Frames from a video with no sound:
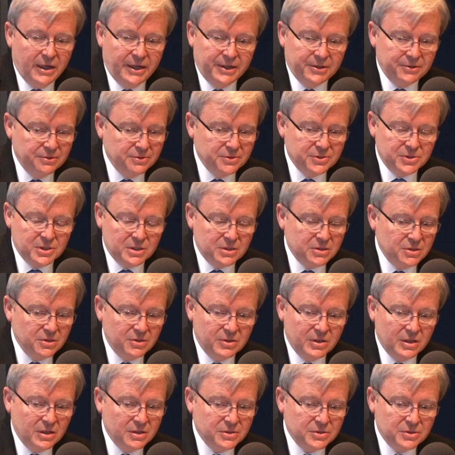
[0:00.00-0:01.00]

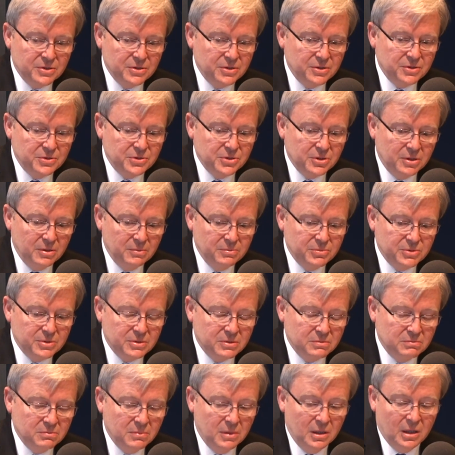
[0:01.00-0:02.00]
860,000 new
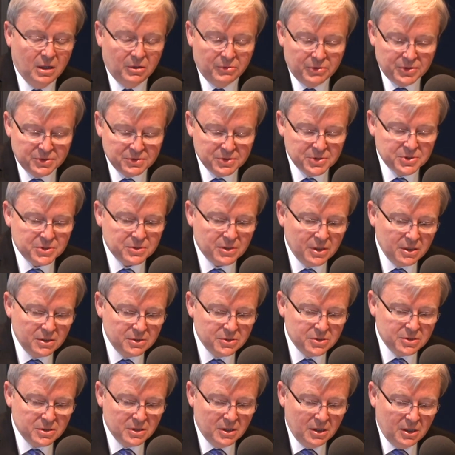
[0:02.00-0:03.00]
jobs, low interest
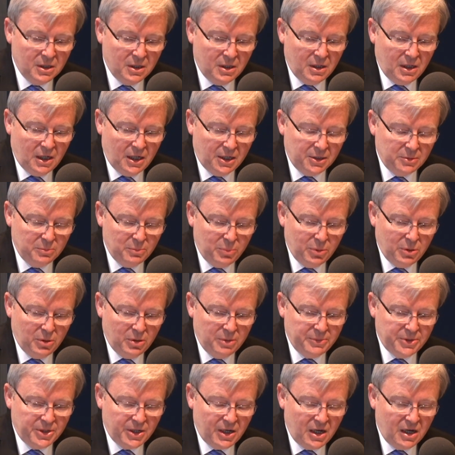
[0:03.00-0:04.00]
rates,
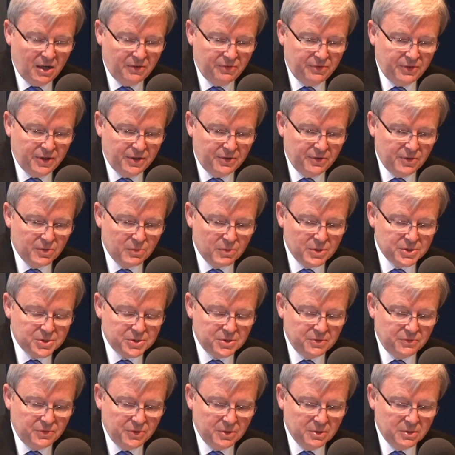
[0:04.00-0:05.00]
unemployment half that of the
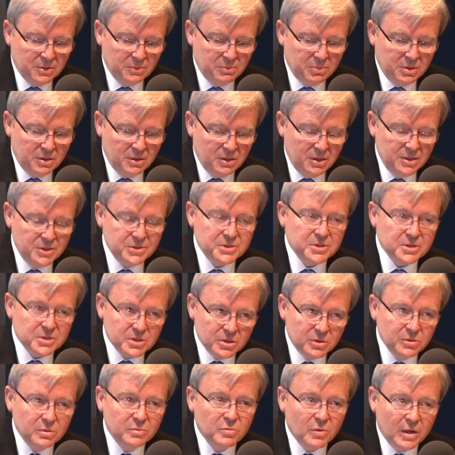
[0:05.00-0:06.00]
rest of Europe, and this is
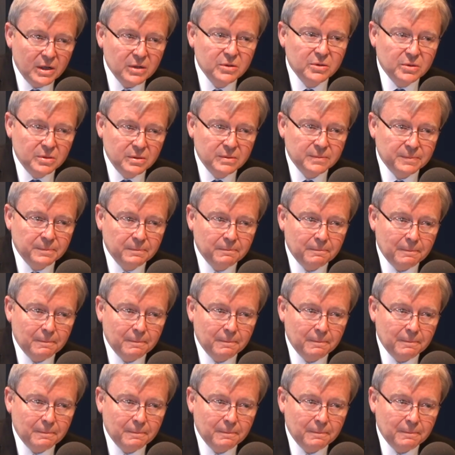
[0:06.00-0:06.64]
a good record.